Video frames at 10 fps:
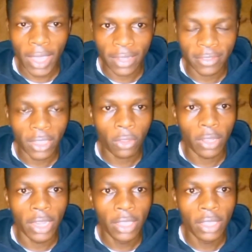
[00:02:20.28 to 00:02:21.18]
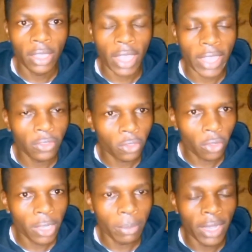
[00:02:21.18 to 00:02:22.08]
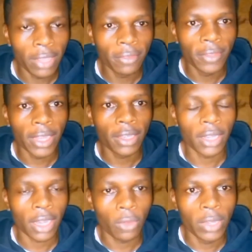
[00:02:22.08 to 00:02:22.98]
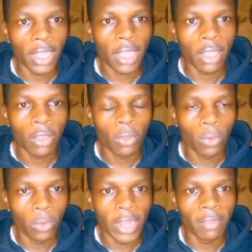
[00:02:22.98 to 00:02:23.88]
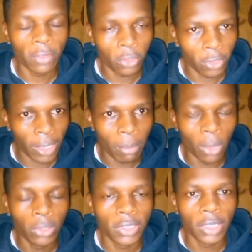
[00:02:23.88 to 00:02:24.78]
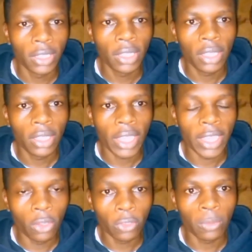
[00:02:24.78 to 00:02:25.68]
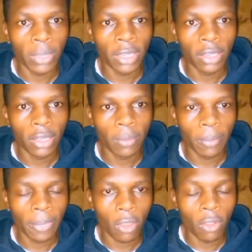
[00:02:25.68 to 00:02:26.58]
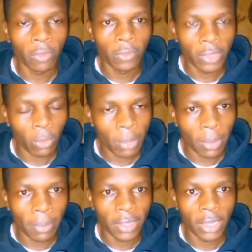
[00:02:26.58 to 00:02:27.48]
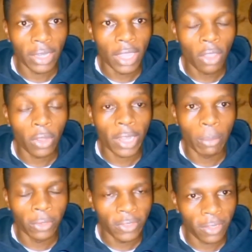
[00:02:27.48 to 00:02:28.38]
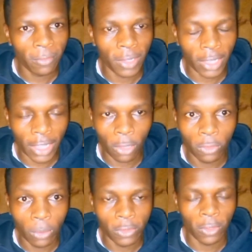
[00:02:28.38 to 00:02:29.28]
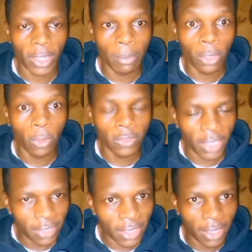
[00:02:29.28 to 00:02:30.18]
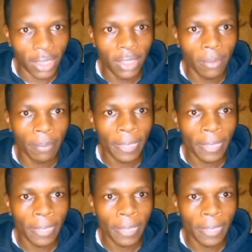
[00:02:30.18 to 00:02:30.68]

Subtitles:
And secondly, I strongly believe that Raila Odinga would have talked about endorsement of the Wiper Party leader, Honorable Stephen Kalonzo Musyoka, because recently